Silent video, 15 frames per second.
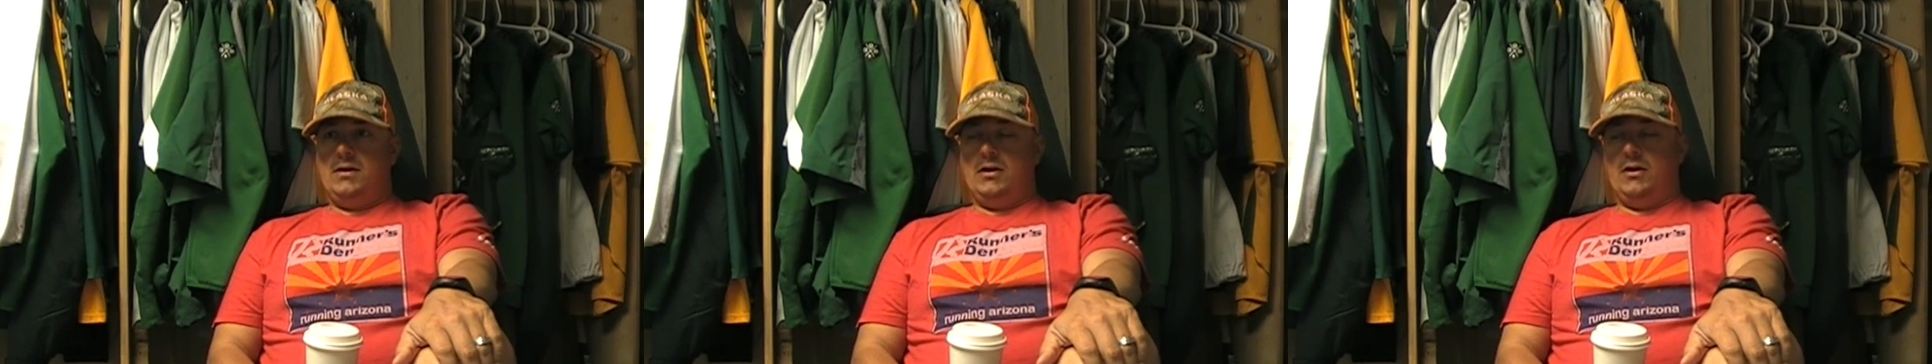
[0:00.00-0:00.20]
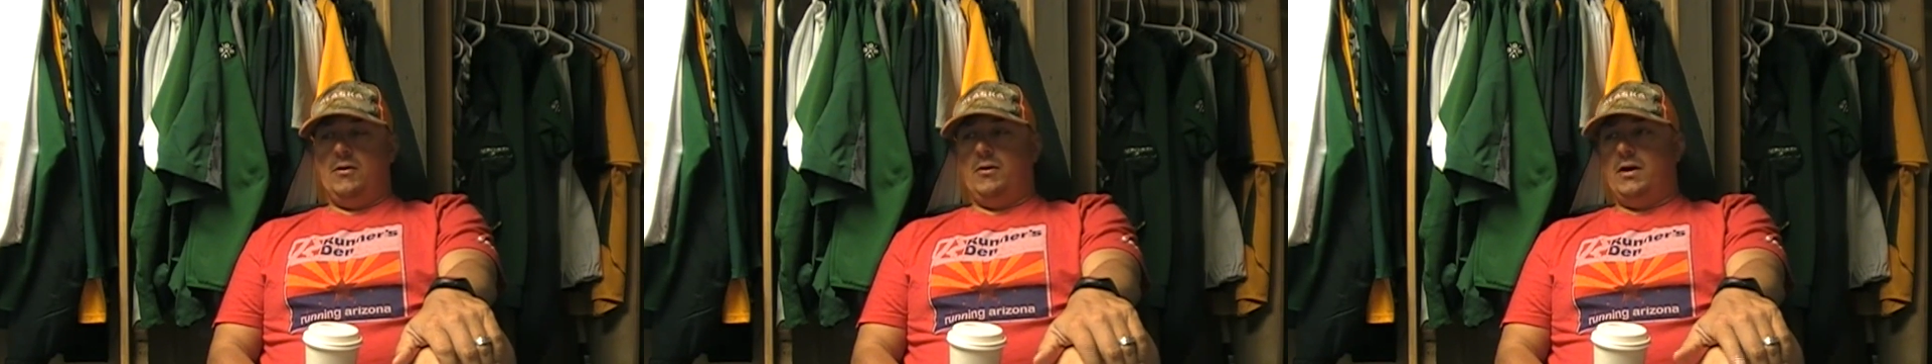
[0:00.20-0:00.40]

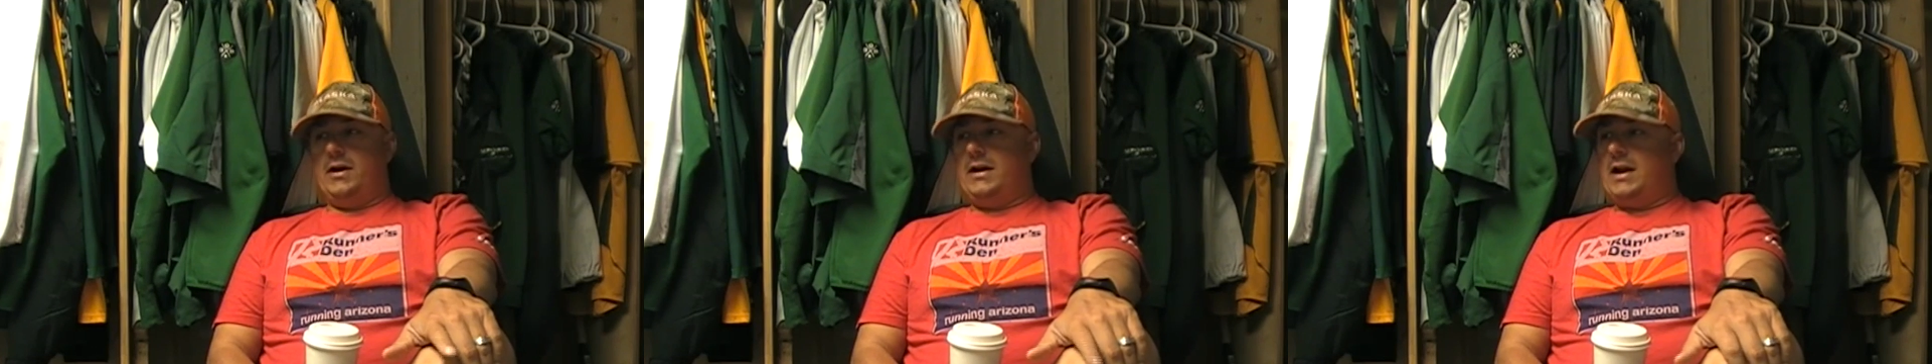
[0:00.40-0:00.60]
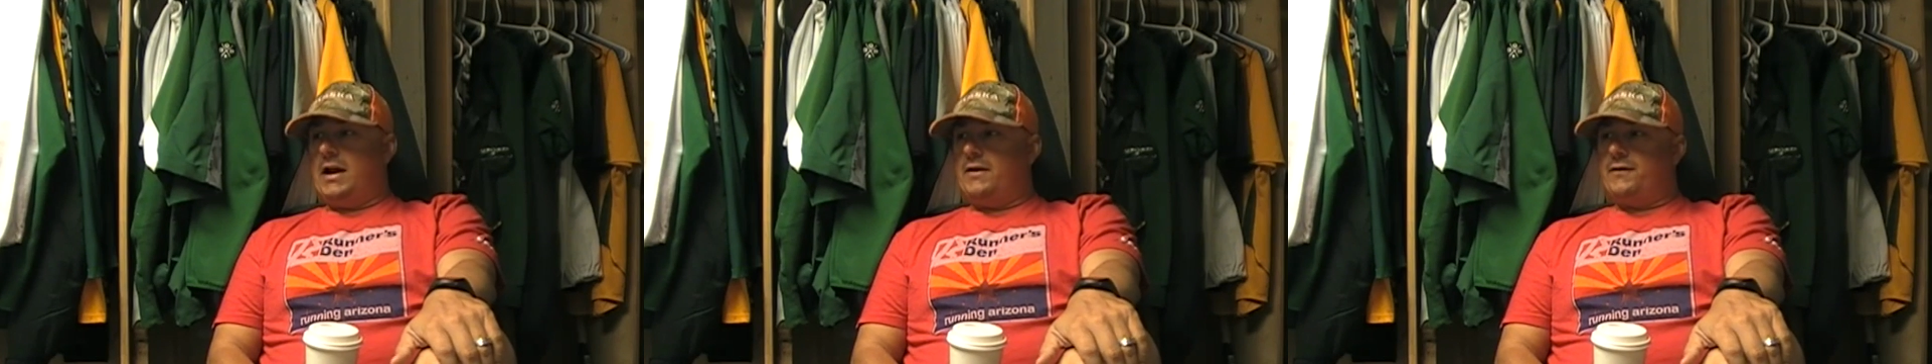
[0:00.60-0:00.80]
You know
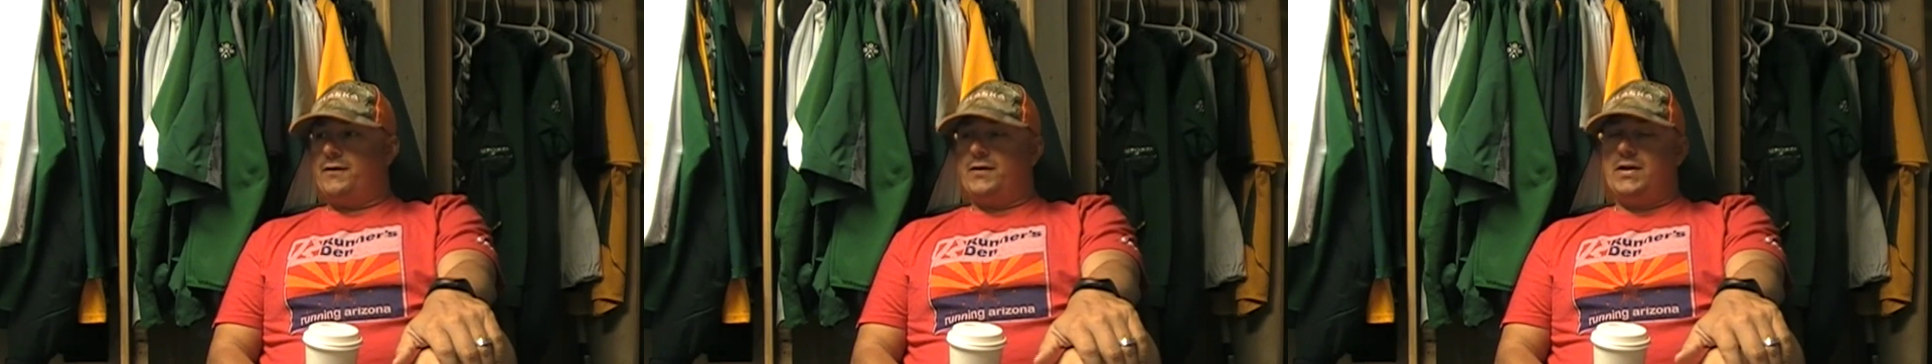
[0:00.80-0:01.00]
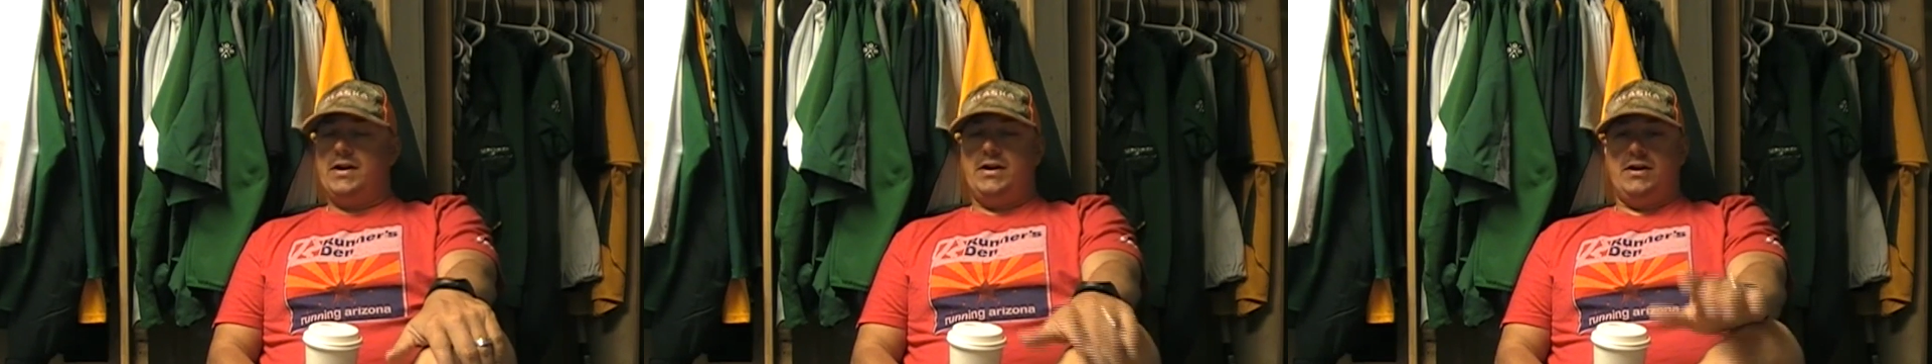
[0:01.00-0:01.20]
what?
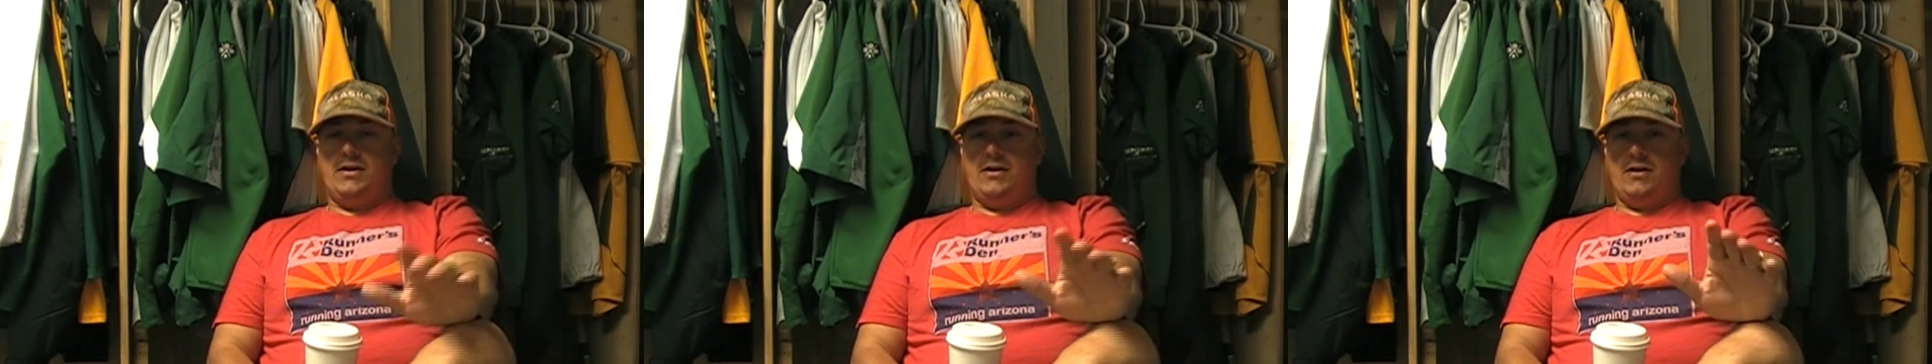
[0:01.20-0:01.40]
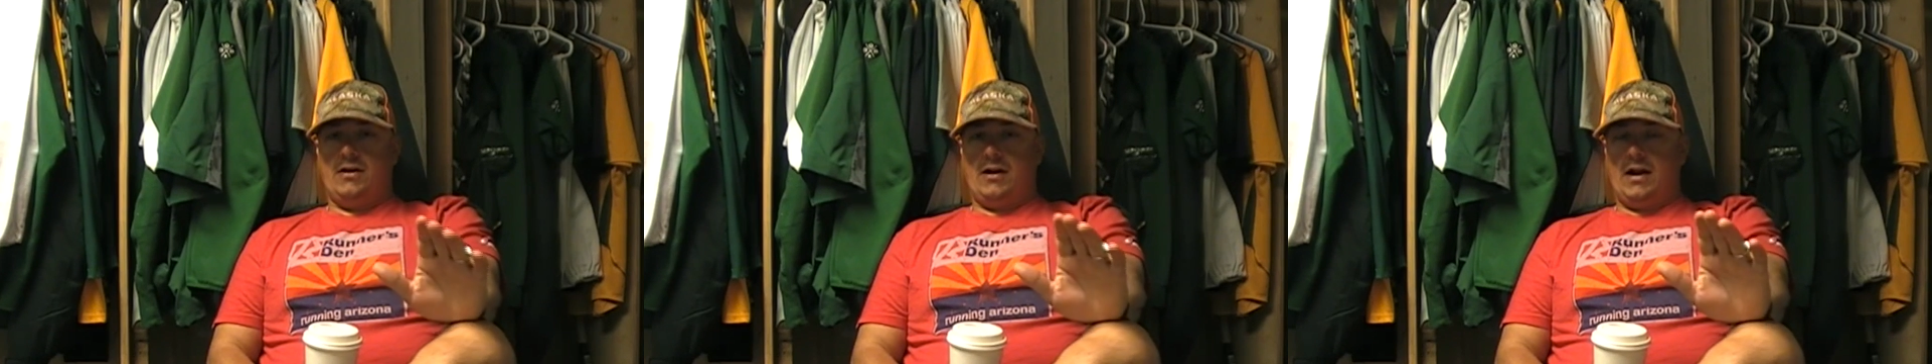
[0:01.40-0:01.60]
Every
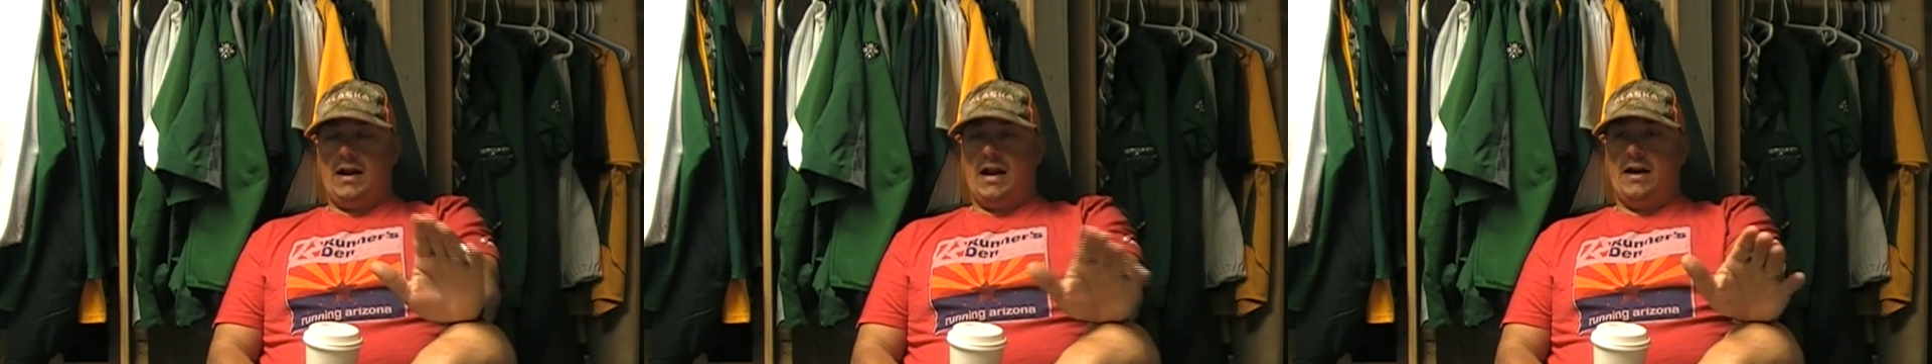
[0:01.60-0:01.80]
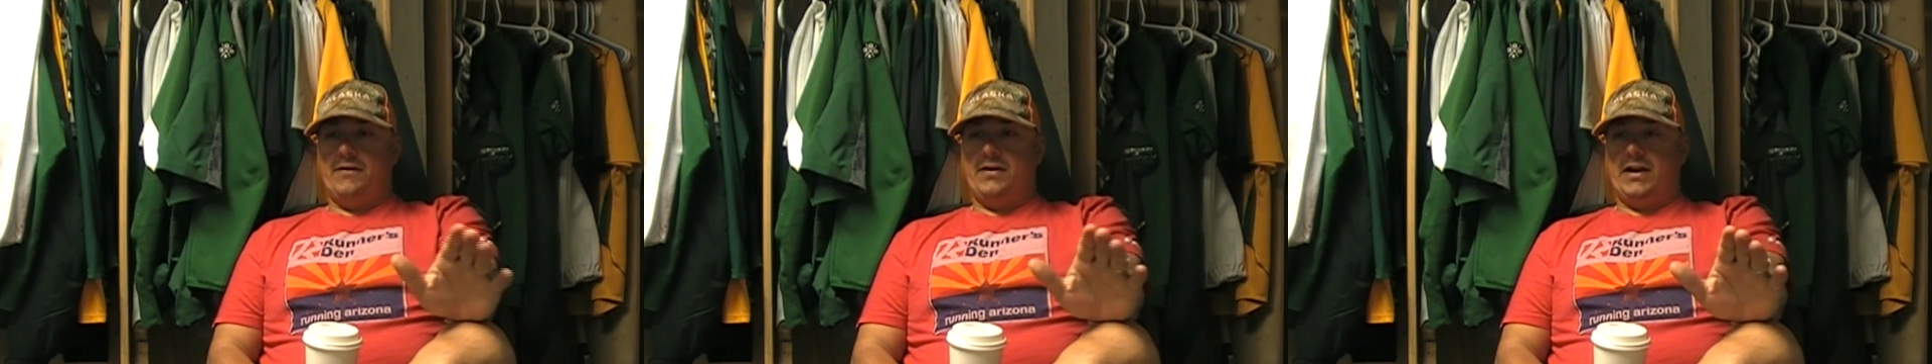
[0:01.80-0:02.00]
year I
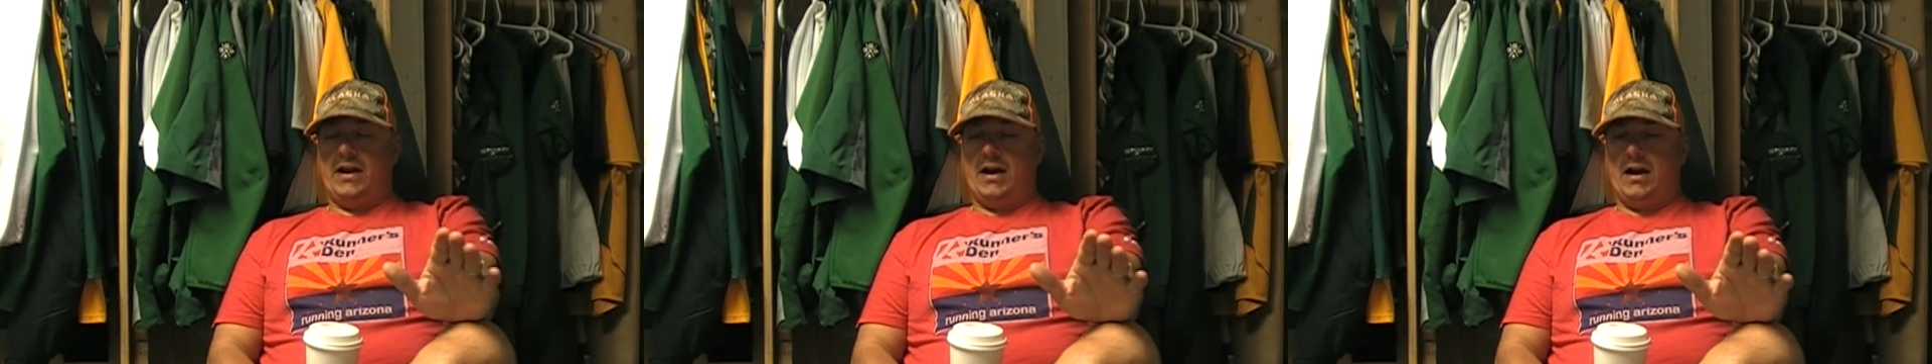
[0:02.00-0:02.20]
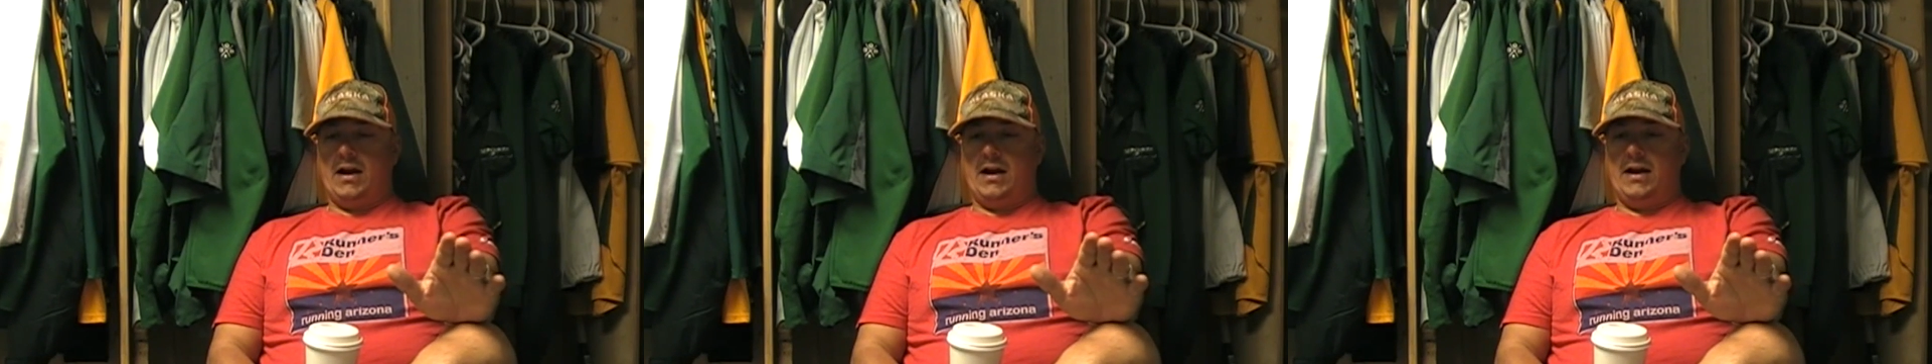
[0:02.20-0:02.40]
have a
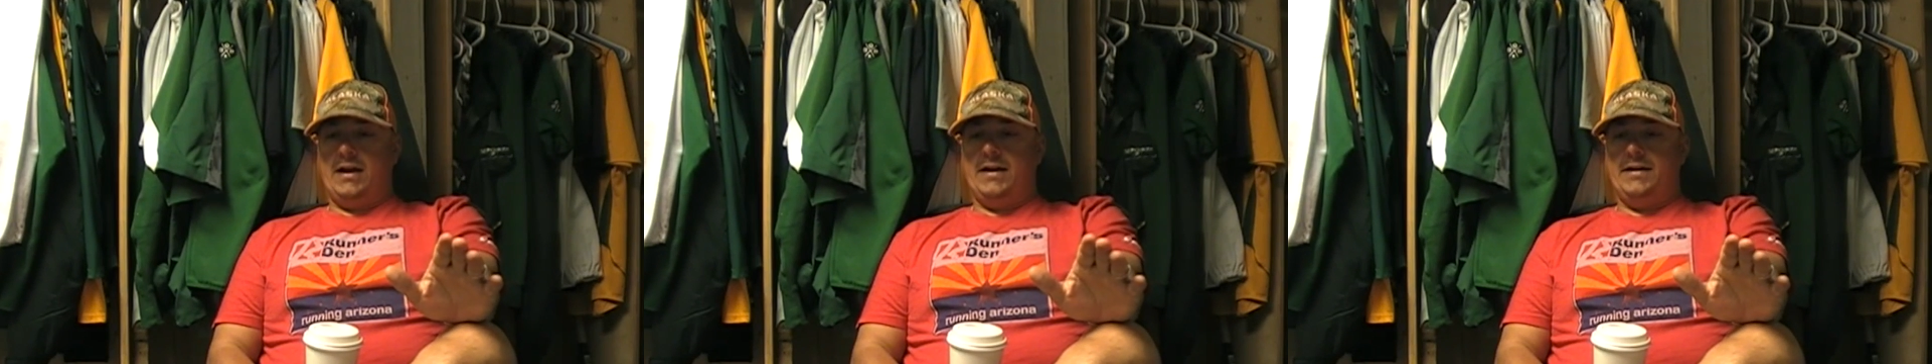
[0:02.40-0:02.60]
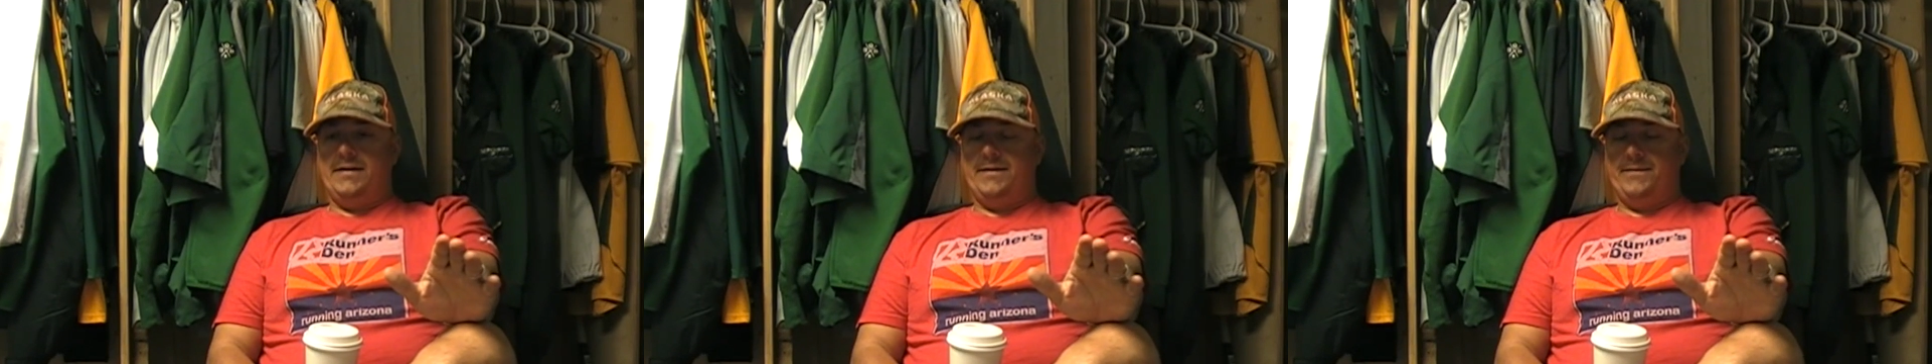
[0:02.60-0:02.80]

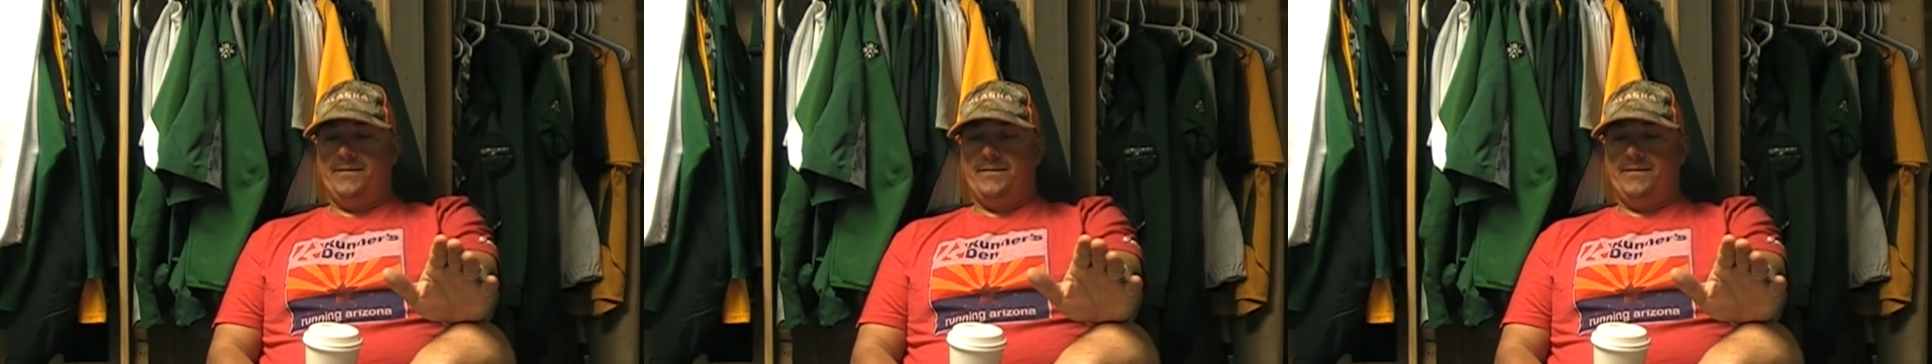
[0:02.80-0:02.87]
guy,